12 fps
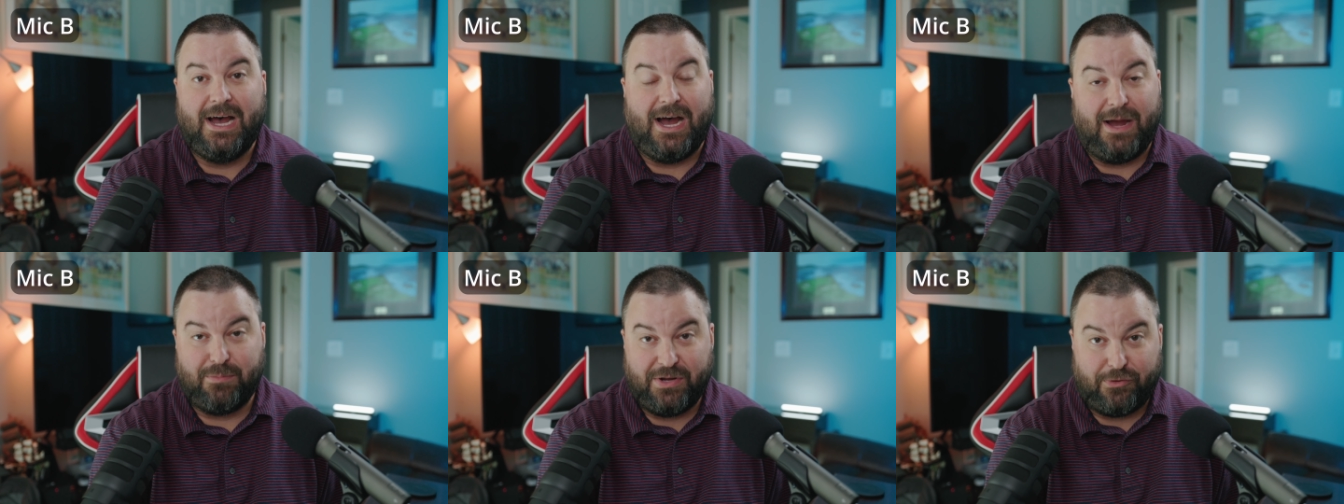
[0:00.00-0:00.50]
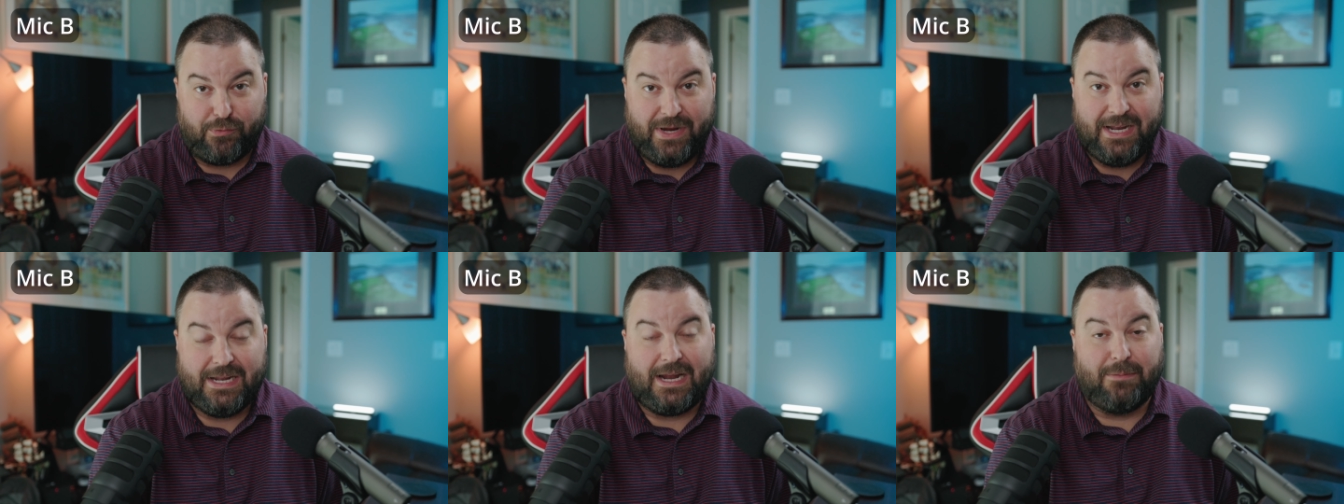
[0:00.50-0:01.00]
Uh, I'm going to
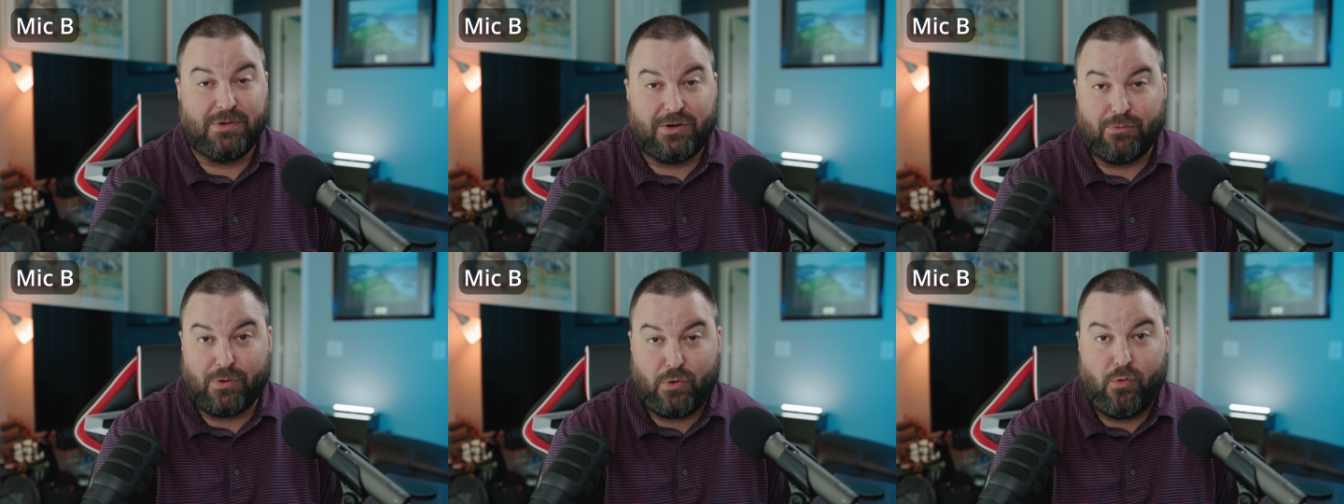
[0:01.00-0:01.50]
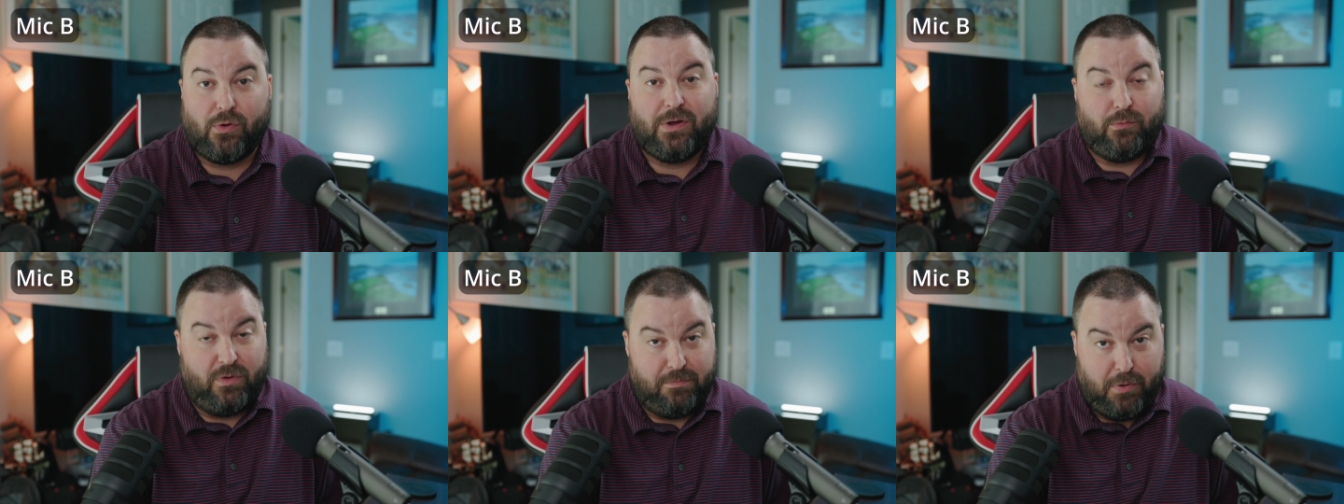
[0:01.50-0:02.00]
read it, I'm going to record
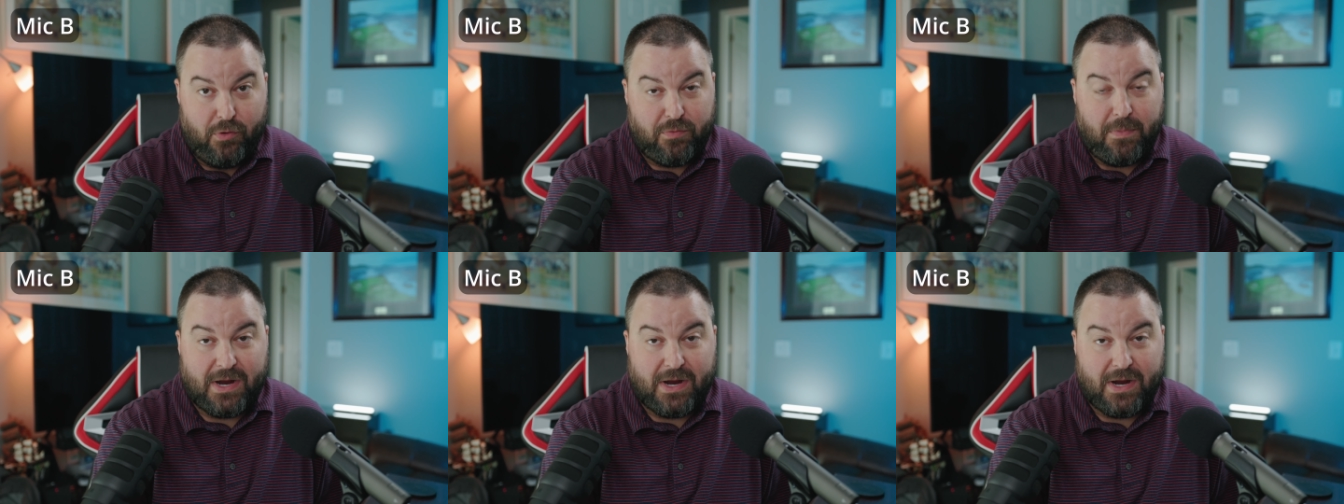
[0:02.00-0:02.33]
it with both